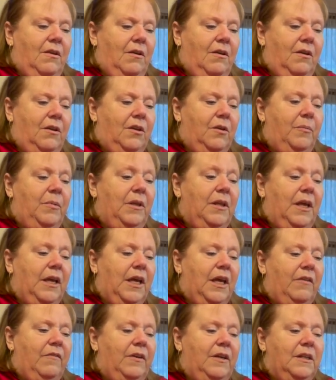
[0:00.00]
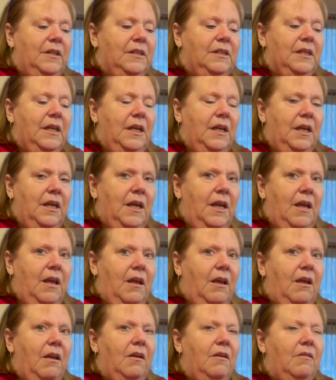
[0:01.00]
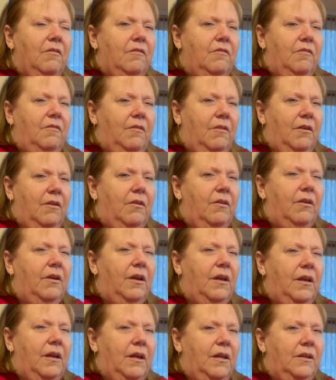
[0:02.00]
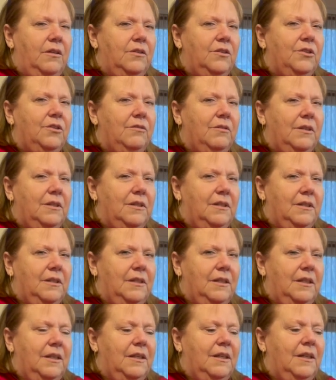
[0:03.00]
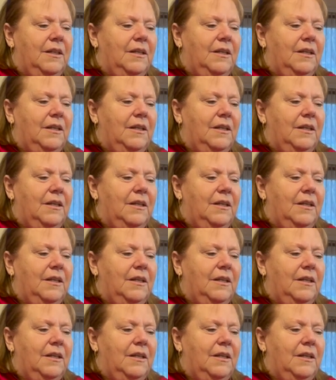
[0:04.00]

You'll be like Evie and say, very interesting.